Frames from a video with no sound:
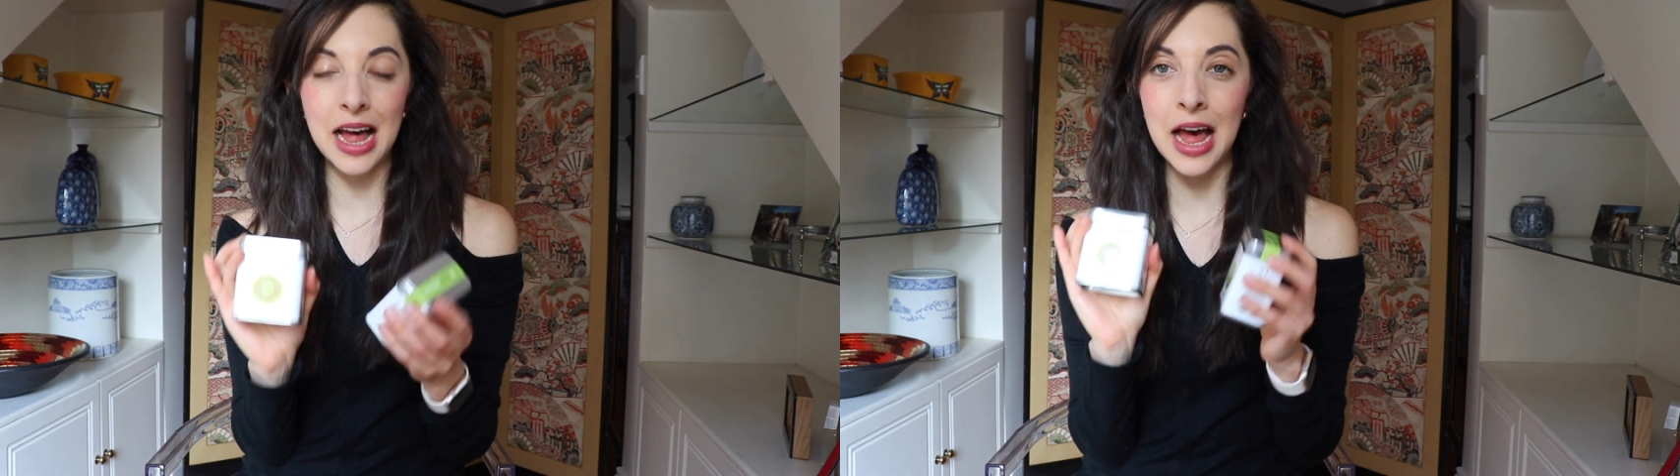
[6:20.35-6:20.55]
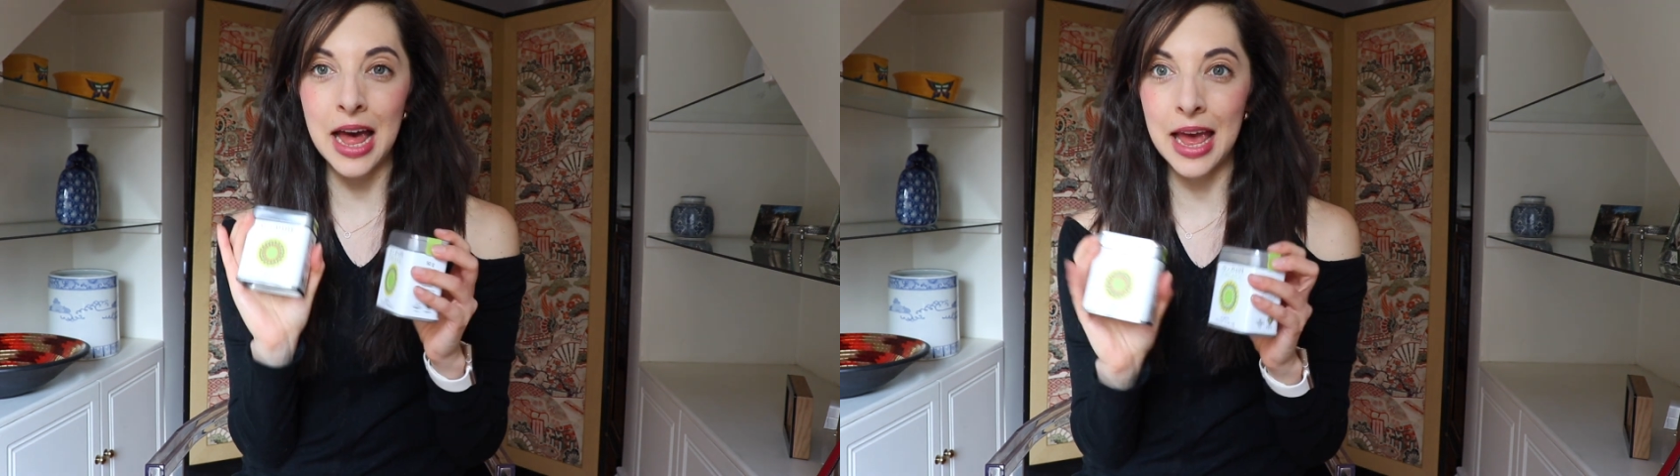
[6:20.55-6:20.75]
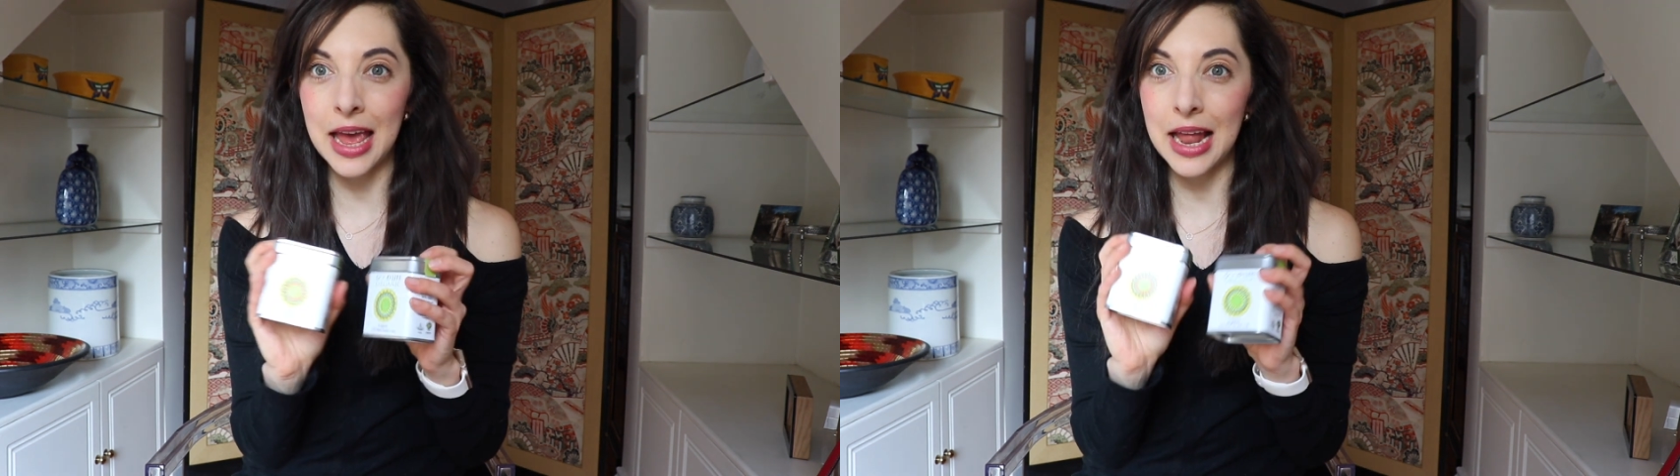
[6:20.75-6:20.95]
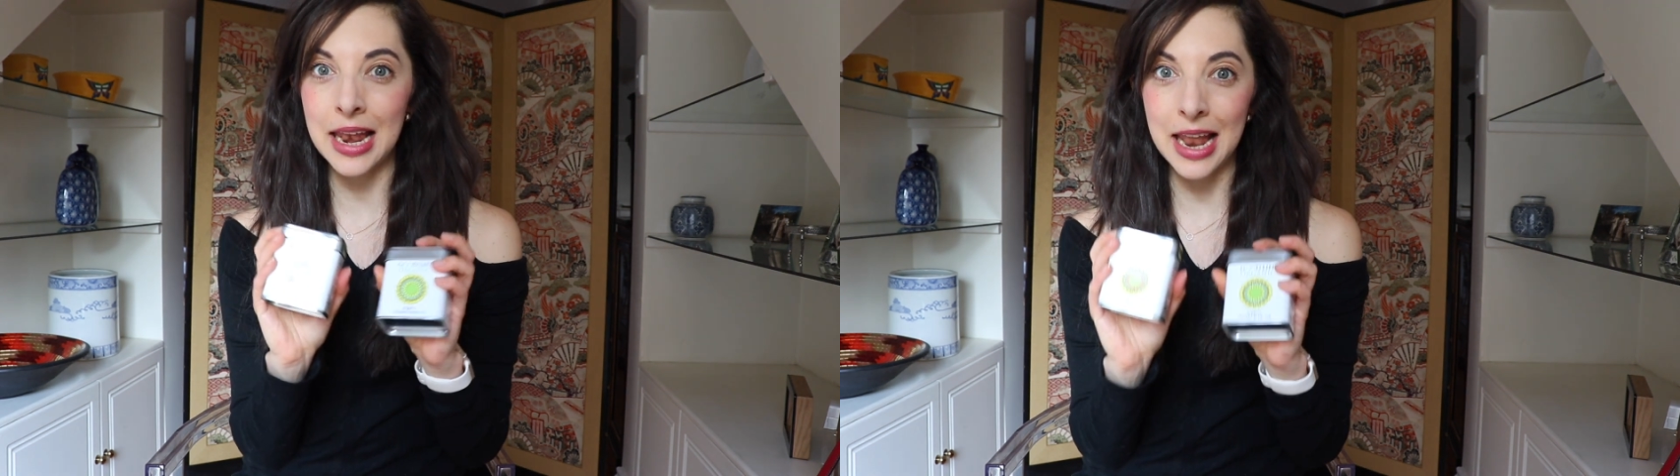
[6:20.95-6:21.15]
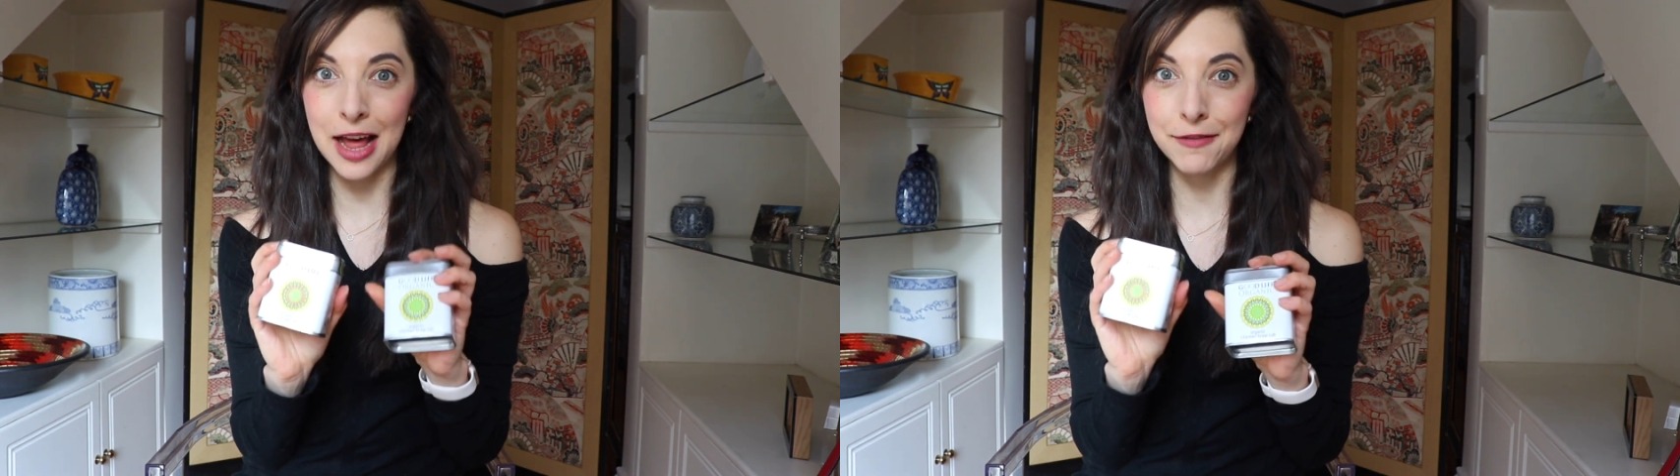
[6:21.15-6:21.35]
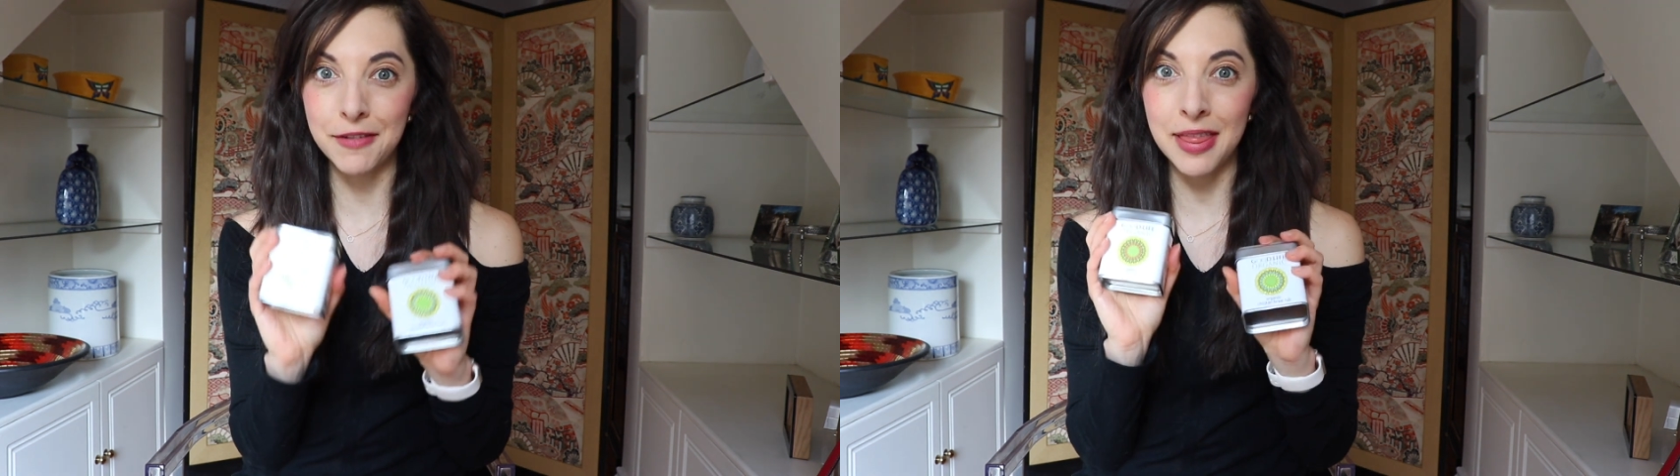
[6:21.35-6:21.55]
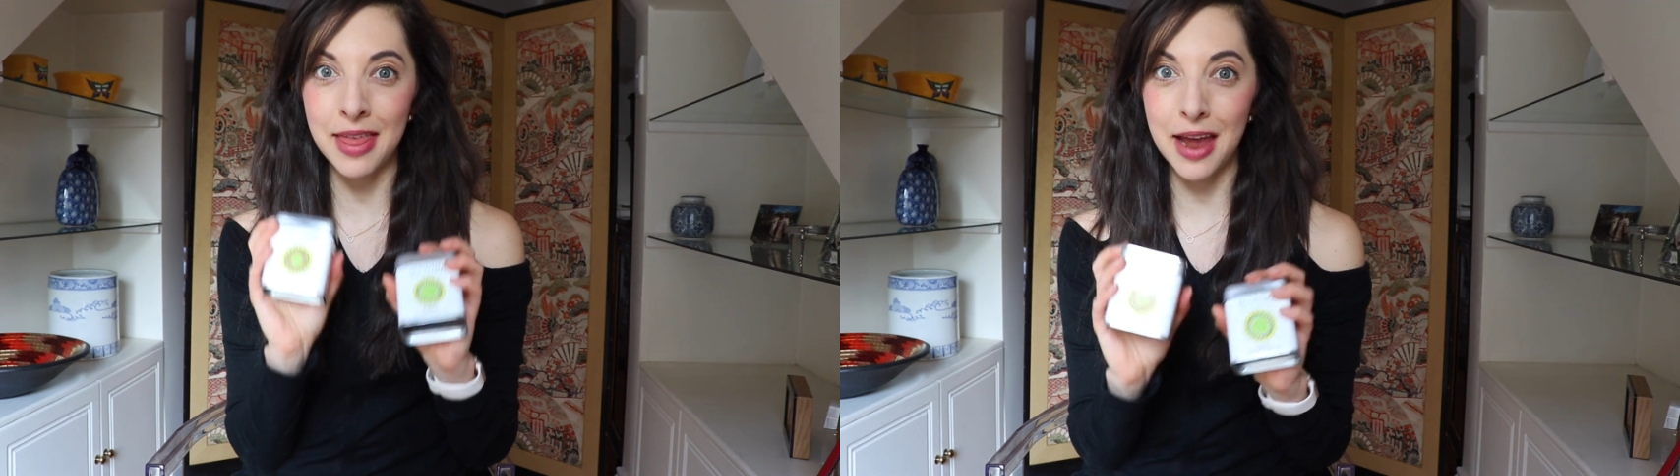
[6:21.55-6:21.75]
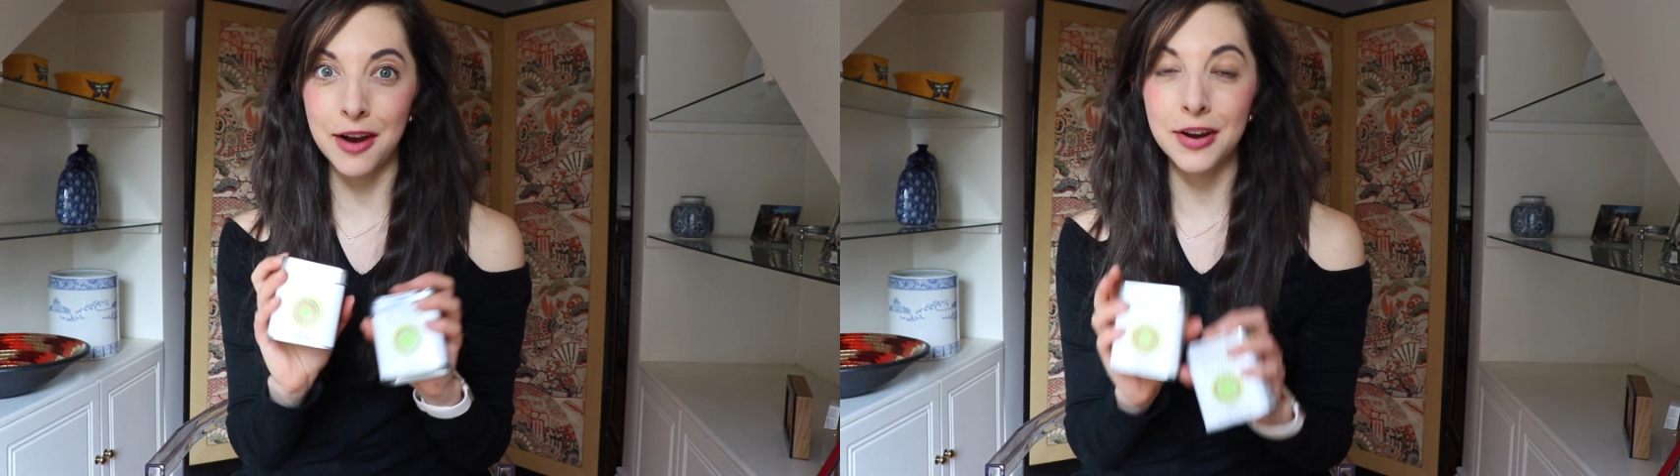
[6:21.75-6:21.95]
I love
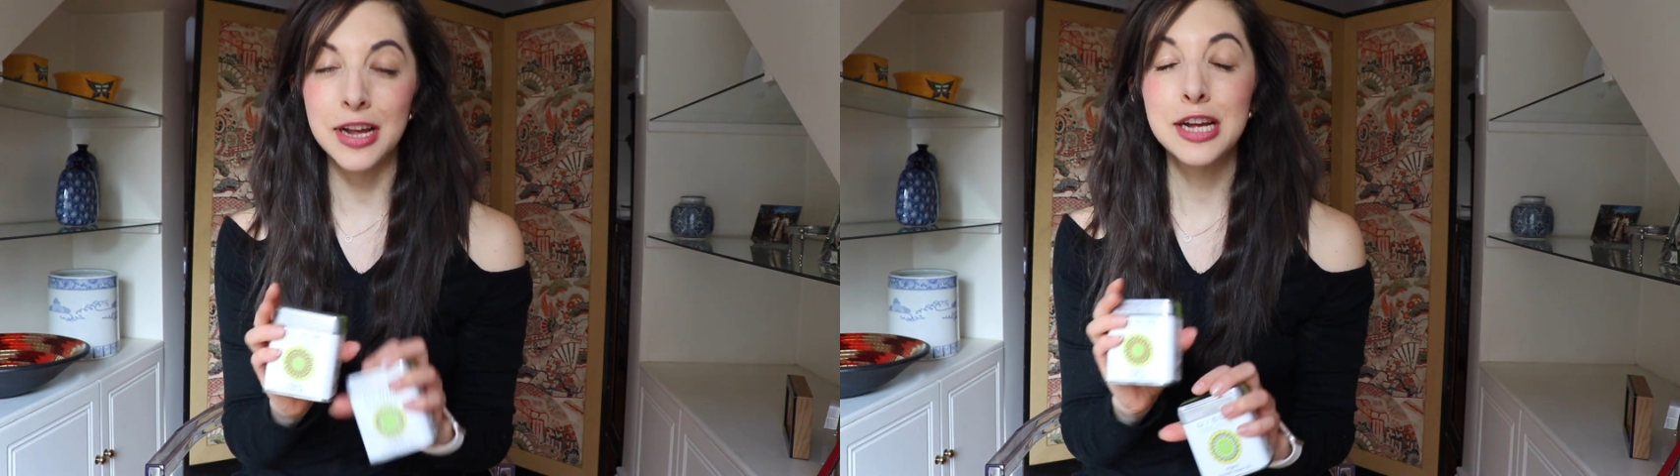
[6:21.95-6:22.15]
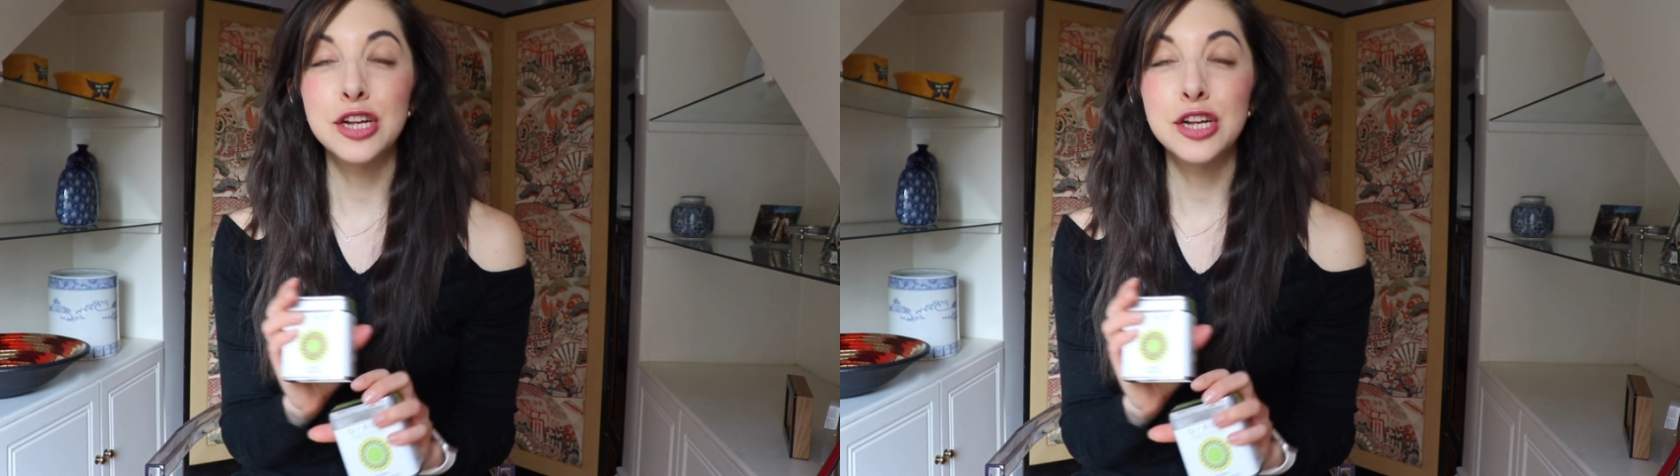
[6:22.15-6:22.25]
their